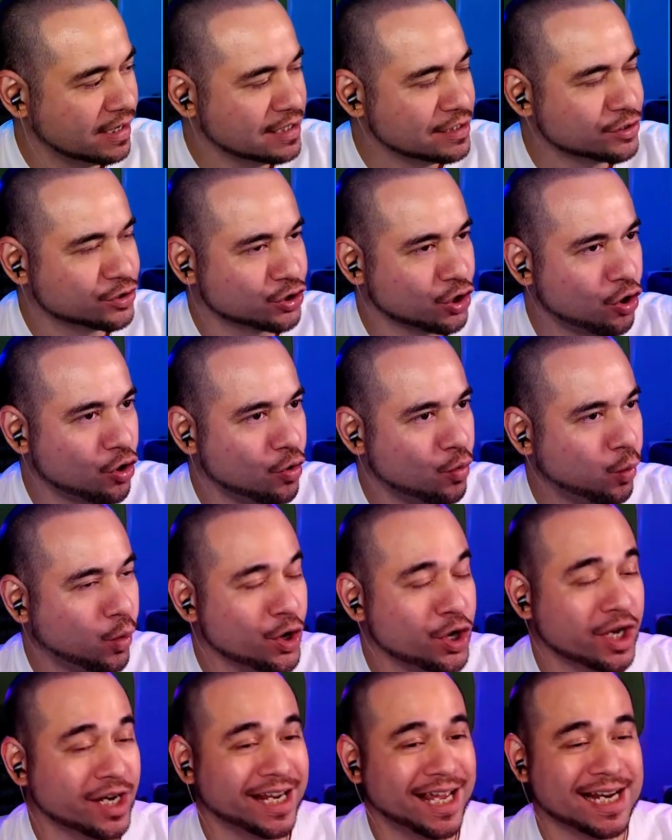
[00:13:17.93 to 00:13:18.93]
So what
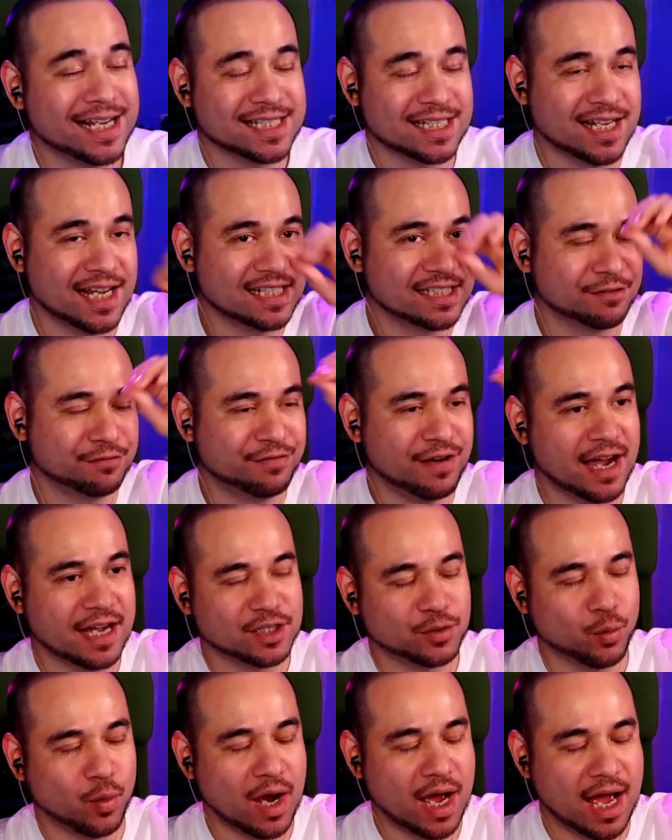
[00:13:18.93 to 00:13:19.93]
you're going to get is a nice
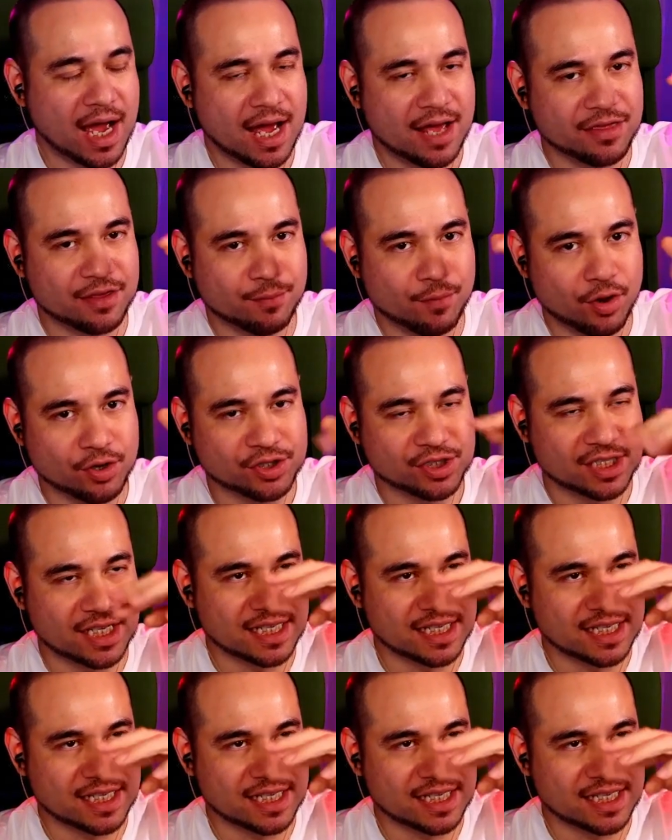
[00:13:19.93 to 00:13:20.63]
effect where the moss